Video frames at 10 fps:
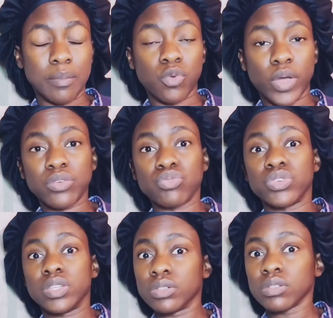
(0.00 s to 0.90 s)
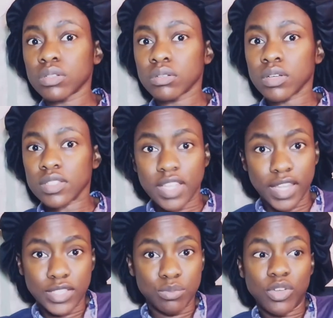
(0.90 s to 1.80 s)
quite real, because I
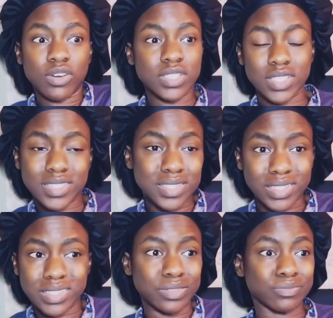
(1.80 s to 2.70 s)
like to be honest. I just like to,